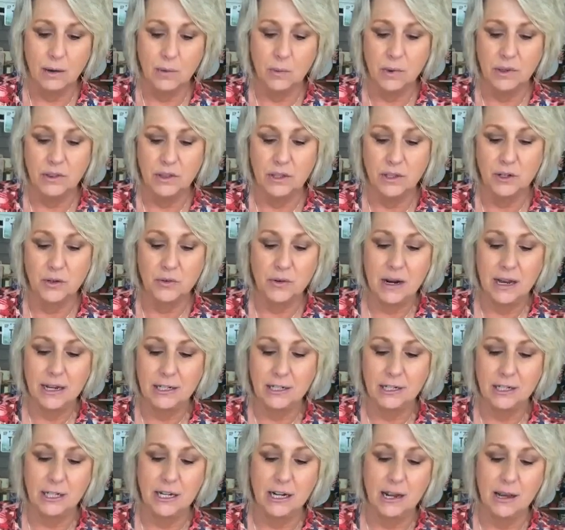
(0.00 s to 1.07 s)
uh, with the
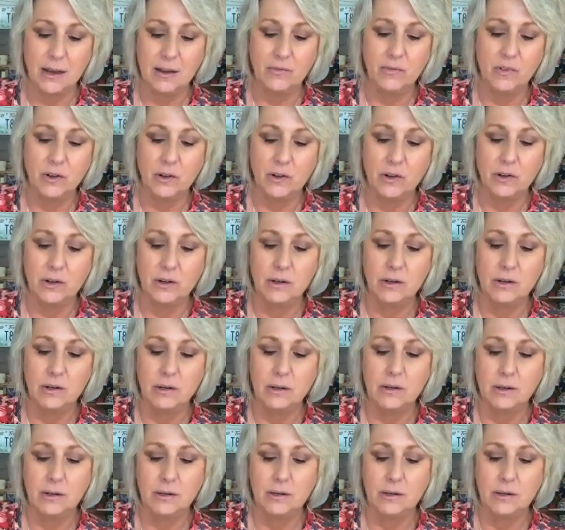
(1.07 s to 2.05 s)
direction of your